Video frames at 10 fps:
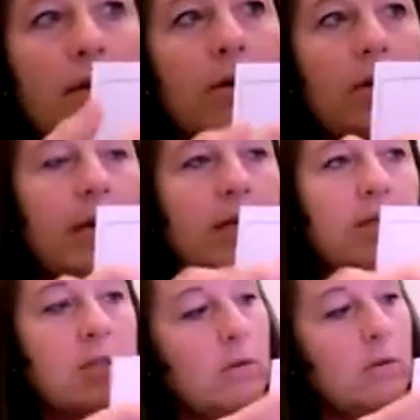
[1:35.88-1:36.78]
Okay,
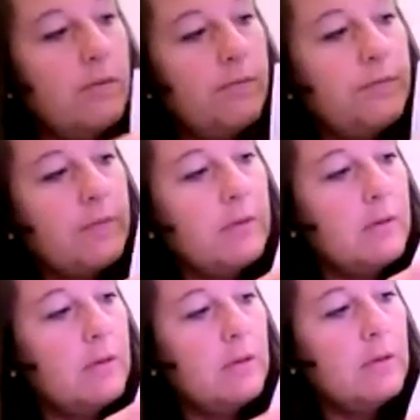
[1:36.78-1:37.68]
so on
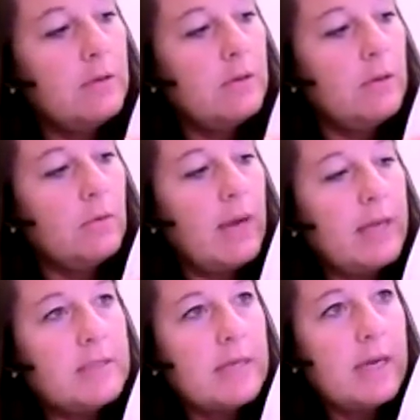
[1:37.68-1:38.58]
your
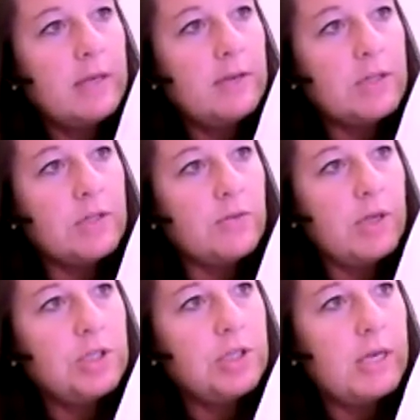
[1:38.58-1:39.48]
right side, you got your three
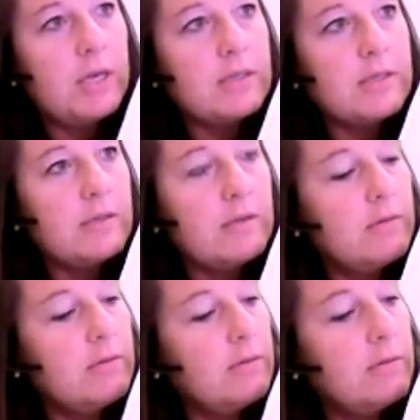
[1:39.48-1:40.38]
checks.
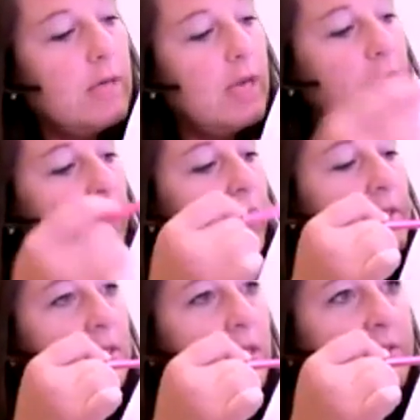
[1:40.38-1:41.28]
And on
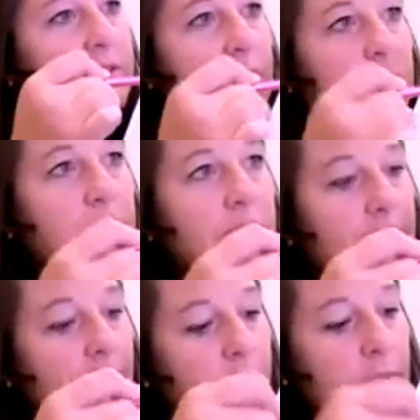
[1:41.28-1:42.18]
this left side, you just
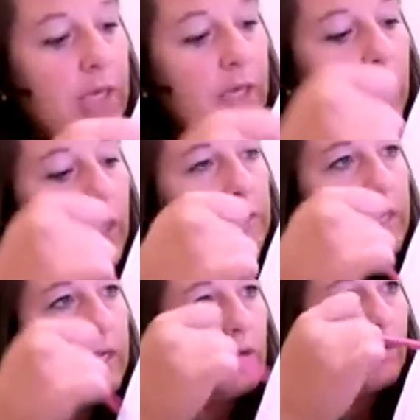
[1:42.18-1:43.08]
got a big
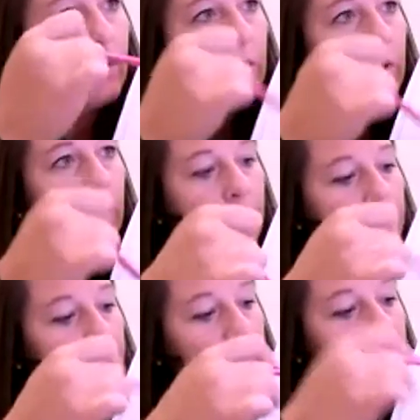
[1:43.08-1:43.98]
rectangle
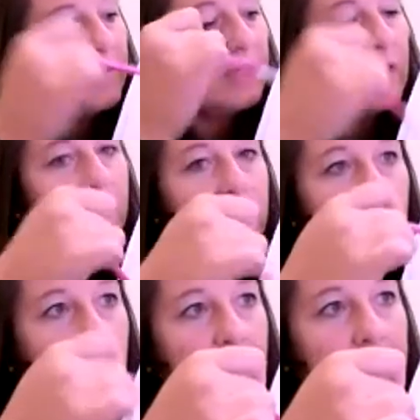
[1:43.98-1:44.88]
that's filling up that
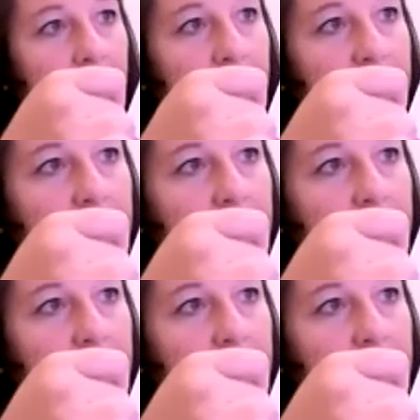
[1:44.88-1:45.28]
other half.